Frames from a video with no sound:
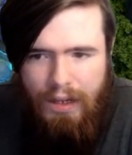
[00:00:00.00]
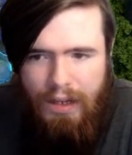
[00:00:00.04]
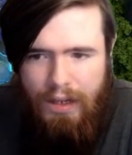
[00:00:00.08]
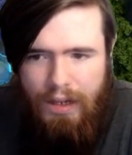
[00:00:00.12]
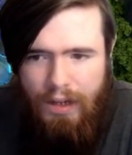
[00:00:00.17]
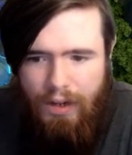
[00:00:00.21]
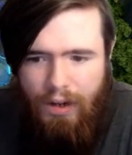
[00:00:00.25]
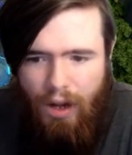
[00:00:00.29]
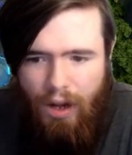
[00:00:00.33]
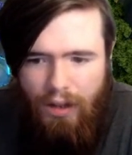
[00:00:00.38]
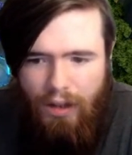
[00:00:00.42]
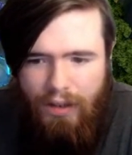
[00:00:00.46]

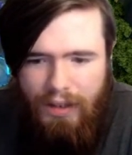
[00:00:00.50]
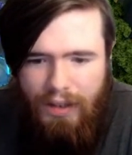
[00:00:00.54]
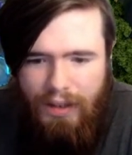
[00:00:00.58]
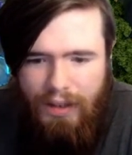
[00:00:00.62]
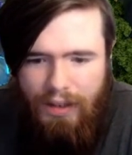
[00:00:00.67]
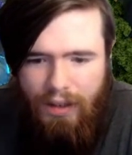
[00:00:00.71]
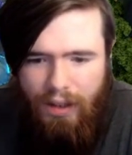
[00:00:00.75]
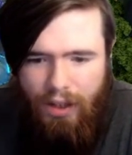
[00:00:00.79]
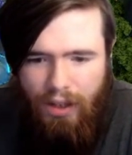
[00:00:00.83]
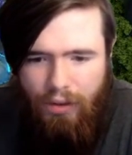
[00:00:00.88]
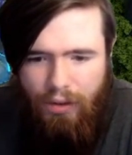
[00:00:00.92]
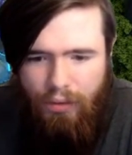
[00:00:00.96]
Not in
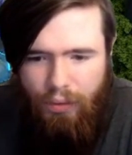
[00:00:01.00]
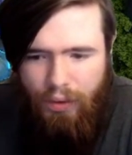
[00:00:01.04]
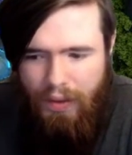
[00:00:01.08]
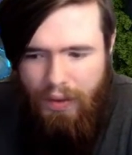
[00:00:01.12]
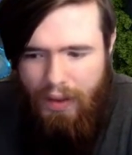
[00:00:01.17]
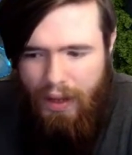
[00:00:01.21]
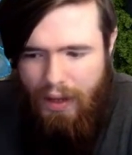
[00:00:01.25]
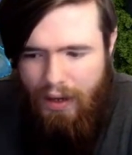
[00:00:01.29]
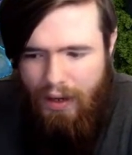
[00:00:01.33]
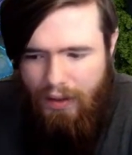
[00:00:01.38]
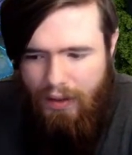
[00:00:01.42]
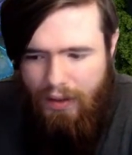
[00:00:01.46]
love with
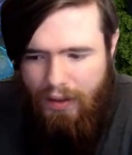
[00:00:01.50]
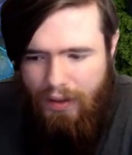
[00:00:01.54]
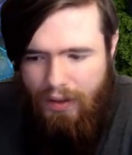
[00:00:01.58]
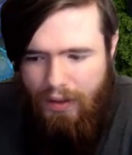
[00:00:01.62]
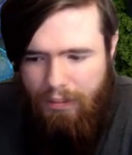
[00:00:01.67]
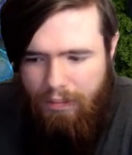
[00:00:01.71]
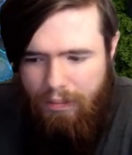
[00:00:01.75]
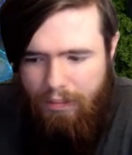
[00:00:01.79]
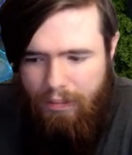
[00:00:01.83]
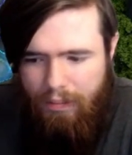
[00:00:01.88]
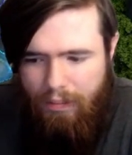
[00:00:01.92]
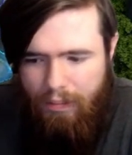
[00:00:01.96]
that idea.
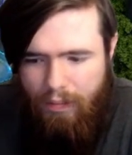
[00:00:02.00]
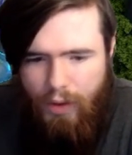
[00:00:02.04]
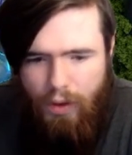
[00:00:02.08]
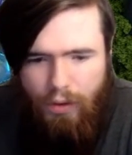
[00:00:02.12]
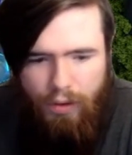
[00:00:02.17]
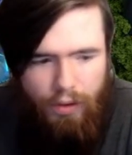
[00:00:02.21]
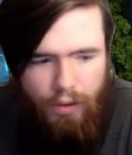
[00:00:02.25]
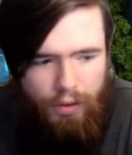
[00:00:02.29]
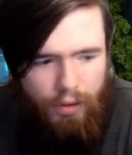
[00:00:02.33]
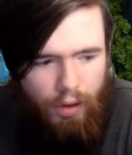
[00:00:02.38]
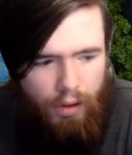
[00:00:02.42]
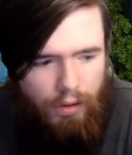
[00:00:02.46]
Turn
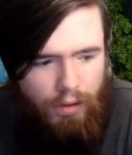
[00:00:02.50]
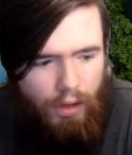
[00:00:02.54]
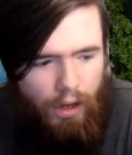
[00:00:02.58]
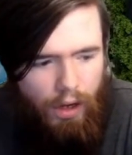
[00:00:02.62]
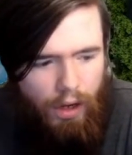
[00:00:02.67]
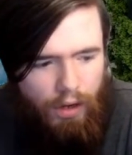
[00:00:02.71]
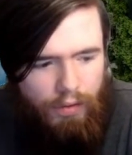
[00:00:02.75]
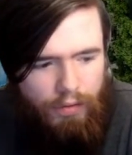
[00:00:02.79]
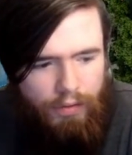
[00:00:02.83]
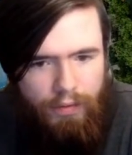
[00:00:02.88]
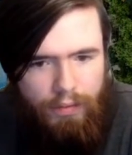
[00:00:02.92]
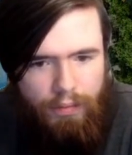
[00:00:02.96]
our toggle
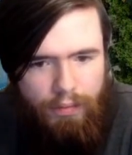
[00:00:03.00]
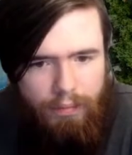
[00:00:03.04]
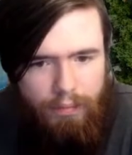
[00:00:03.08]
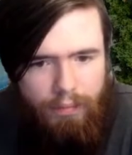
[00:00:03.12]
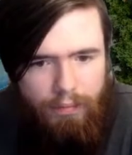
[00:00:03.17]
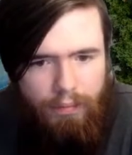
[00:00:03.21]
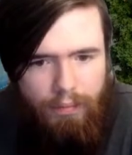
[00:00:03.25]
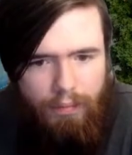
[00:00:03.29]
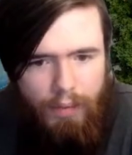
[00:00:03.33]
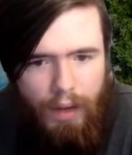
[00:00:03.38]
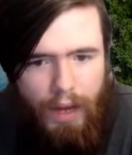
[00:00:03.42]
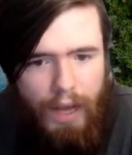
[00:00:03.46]
off.
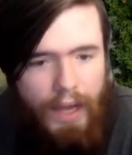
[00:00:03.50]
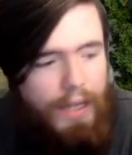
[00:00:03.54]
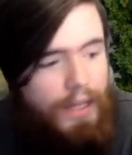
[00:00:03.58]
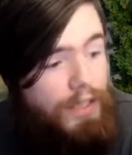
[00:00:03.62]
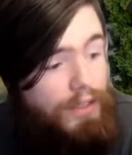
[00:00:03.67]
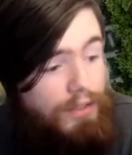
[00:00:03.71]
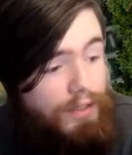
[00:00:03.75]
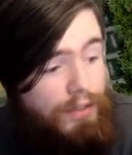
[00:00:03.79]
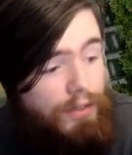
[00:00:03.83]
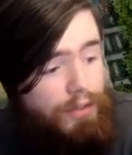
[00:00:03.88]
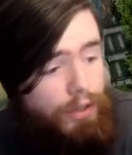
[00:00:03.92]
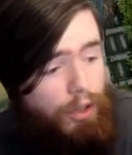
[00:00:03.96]
And
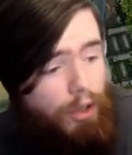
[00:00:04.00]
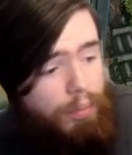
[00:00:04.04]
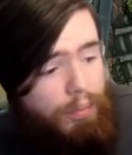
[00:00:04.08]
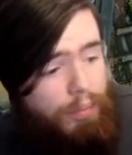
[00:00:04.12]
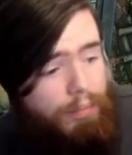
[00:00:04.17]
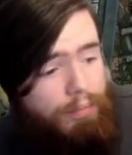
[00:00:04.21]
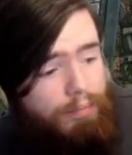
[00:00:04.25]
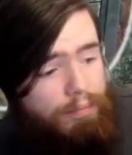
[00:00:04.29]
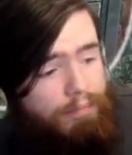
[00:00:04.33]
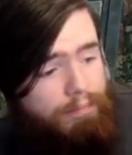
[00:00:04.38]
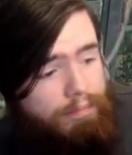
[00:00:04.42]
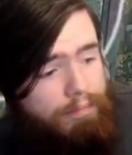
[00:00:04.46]
into the scoop
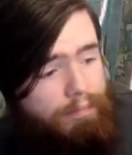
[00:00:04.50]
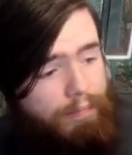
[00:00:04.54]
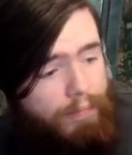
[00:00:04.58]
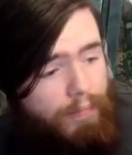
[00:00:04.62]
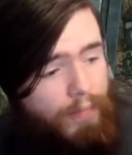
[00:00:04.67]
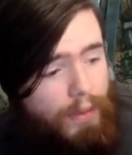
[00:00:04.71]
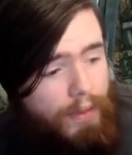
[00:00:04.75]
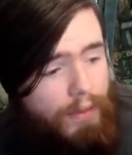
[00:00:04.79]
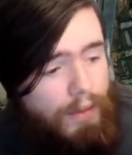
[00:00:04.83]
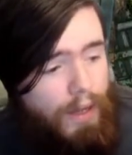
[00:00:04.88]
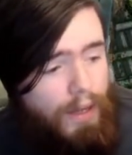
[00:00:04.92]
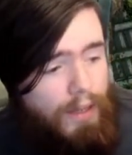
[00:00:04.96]

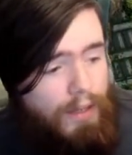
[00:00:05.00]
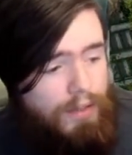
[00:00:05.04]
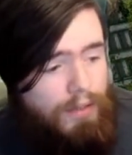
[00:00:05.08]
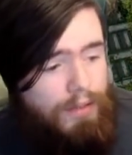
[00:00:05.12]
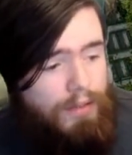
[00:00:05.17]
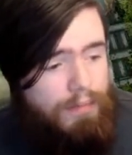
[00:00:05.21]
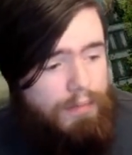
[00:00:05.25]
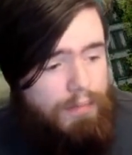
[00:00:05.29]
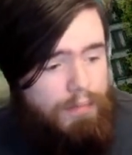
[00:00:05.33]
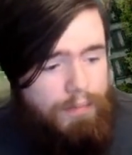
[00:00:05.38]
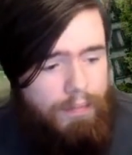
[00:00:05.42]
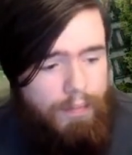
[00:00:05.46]

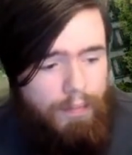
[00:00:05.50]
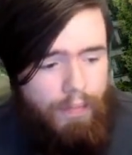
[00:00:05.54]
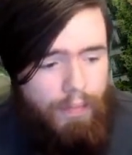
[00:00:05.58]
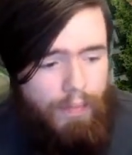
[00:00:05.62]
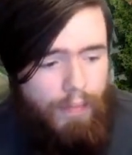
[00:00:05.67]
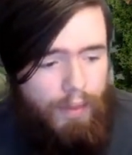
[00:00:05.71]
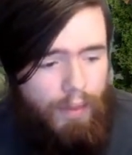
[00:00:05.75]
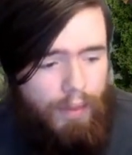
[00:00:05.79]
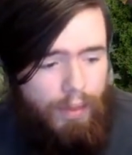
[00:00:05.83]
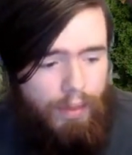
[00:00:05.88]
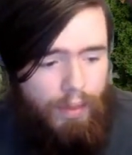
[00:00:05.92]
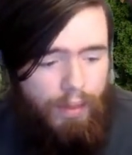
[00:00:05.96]
Nice.
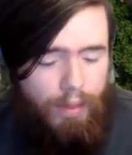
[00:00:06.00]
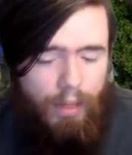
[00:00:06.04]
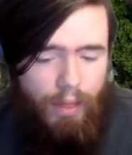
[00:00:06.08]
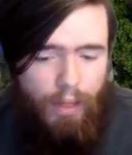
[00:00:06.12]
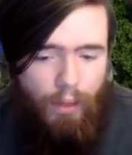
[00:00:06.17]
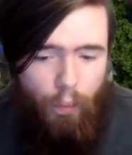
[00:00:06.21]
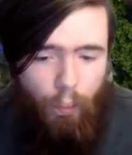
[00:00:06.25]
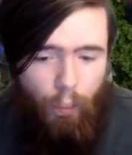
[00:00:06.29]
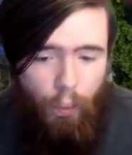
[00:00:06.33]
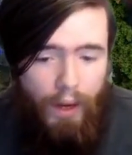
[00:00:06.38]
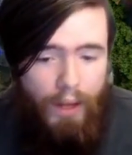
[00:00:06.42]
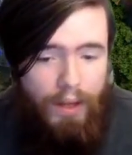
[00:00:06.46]

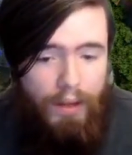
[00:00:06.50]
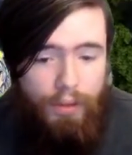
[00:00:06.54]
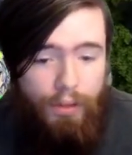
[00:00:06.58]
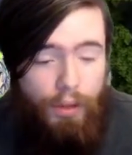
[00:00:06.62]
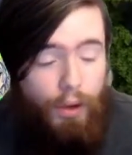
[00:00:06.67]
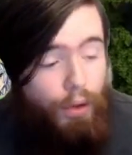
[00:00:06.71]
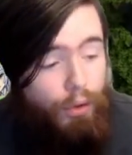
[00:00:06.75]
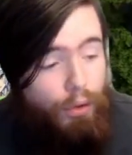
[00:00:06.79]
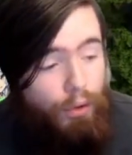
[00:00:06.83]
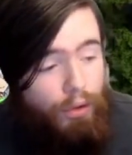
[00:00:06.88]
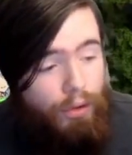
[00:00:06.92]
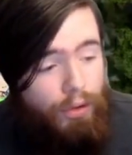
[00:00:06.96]
Well,
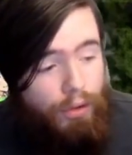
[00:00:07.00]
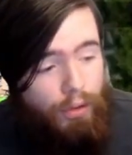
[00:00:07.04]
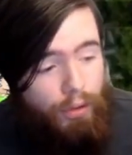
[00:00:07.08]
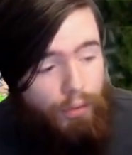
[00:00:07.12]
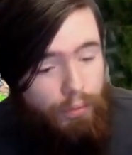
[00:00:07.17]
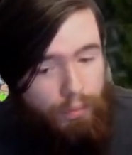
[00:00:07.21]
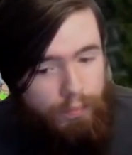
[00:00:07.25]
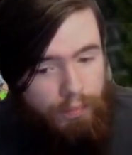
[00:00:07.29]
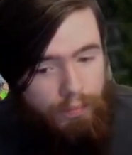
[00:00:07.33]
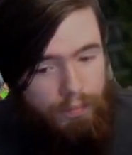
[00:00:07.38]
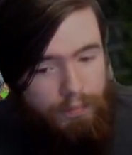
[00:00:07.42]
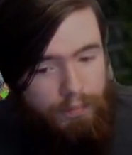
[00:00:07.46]
there you go.